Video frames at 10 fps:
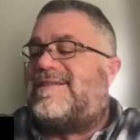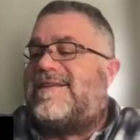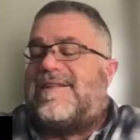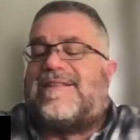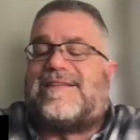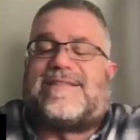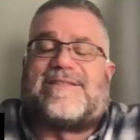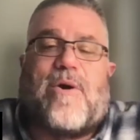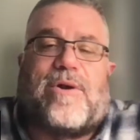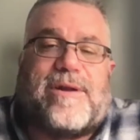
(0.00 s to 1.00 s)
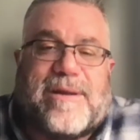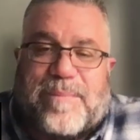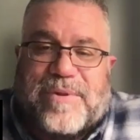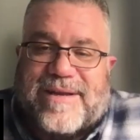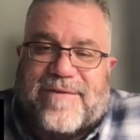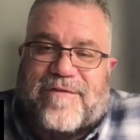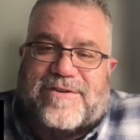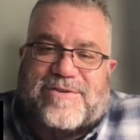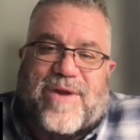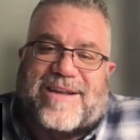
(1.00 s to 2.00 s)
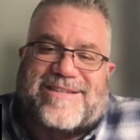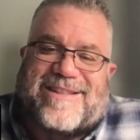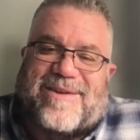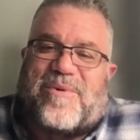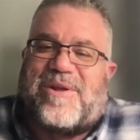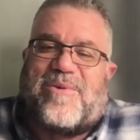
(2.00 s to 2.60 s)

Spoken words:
This is going in a complete different direction than what you